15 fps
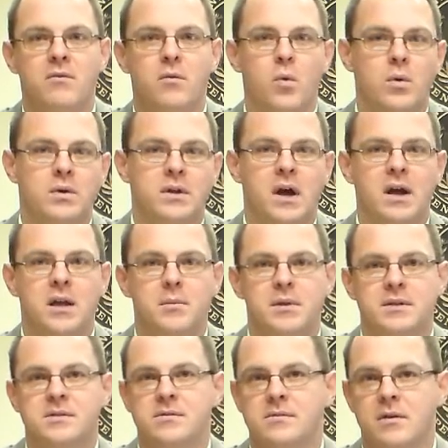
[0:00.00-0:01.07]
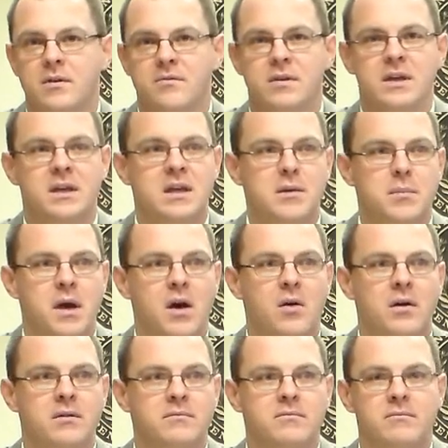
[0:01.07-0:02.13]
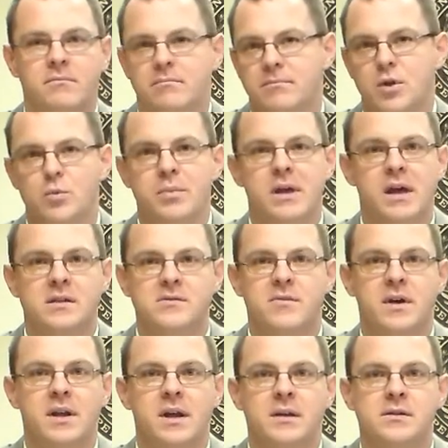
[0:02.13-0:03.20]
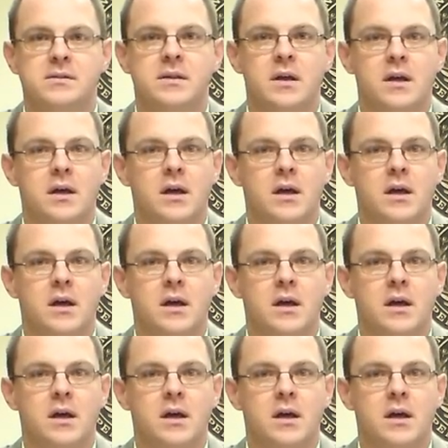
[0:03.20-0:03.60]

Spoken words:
forward documents via email and UPS, FedEx,